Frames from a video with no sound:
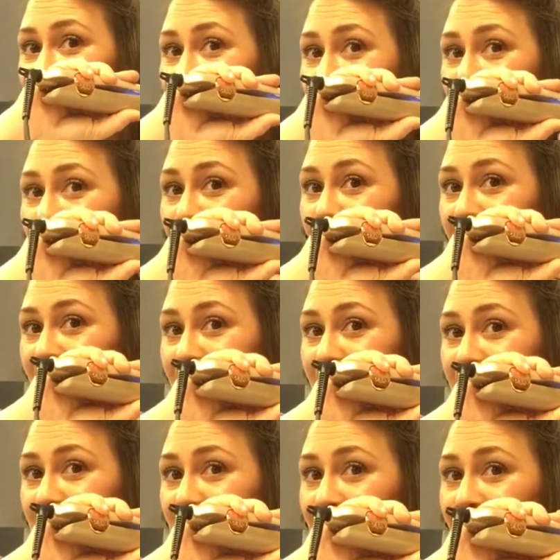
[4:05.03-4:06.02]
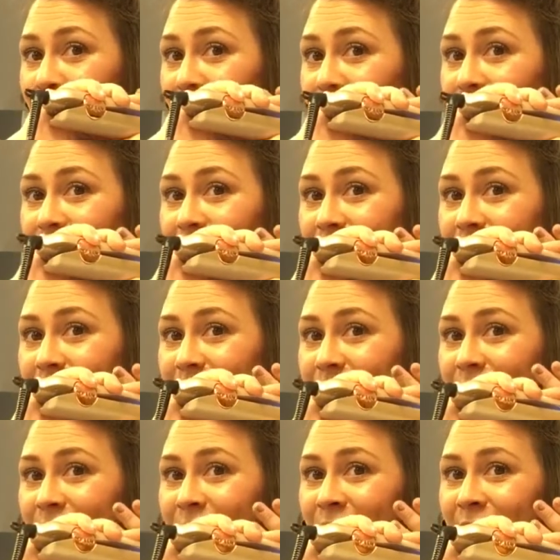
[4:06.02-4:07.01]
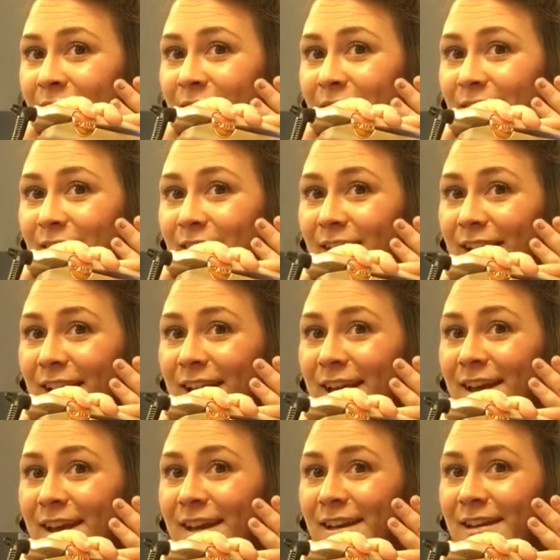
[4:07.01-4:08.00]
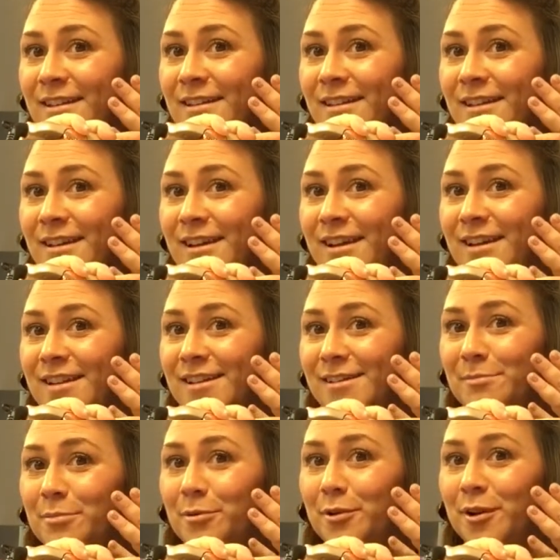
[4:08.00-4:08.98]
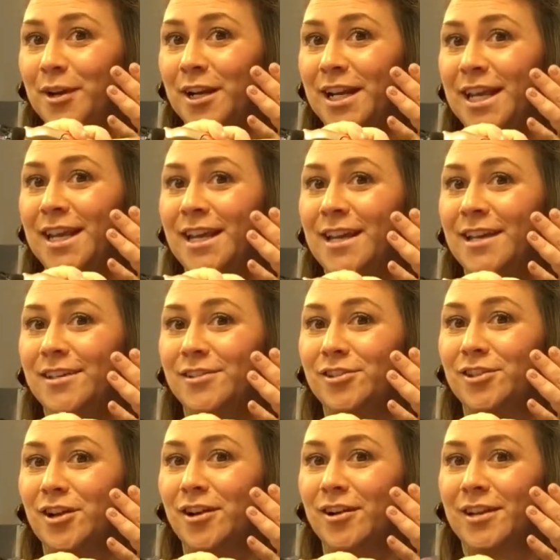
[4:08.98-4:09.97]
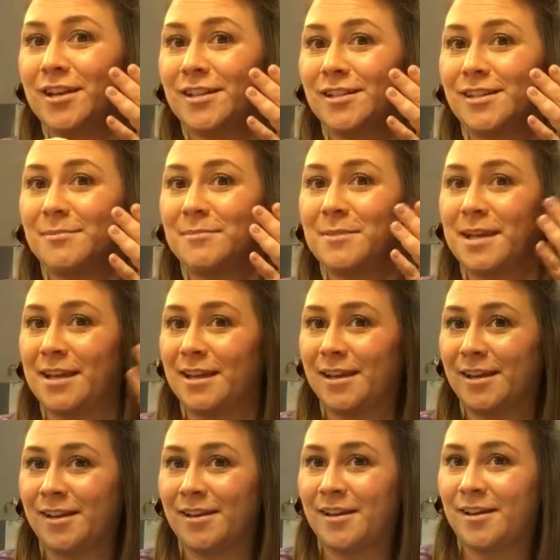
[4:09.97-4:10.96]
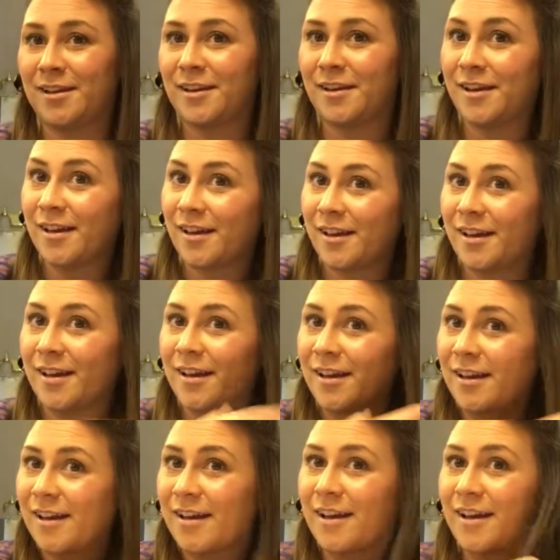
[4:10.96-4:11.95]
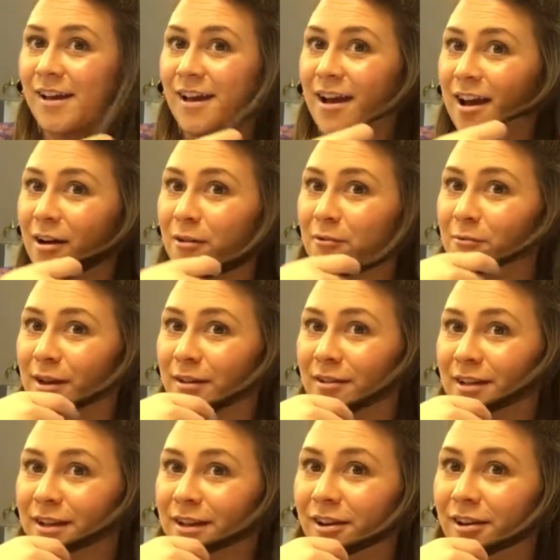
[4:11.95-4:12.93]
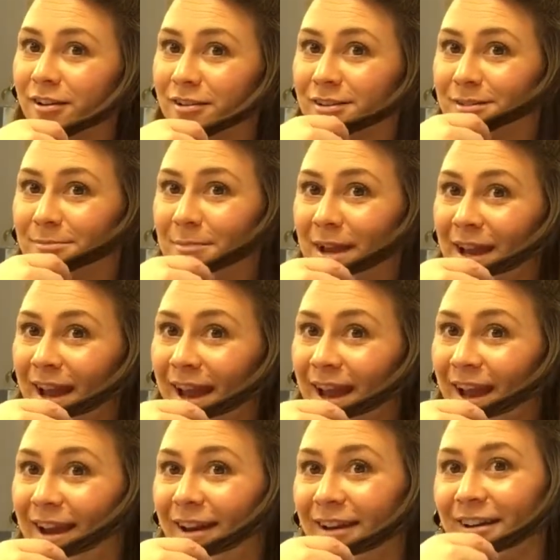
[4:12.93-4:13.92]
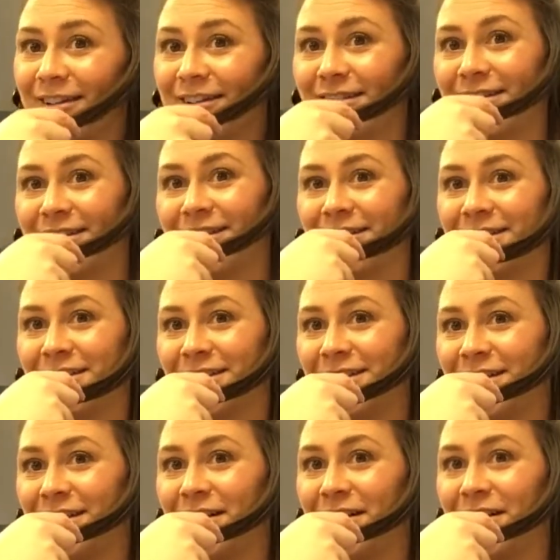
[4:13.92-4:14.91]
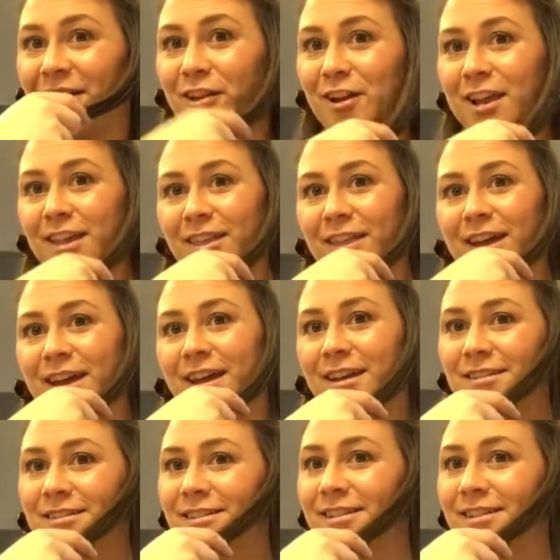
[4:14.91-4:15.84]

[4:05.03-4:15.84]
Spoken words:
and part of tomorrow. And it's pretty shocking to me how well it curls my hair. Look at that.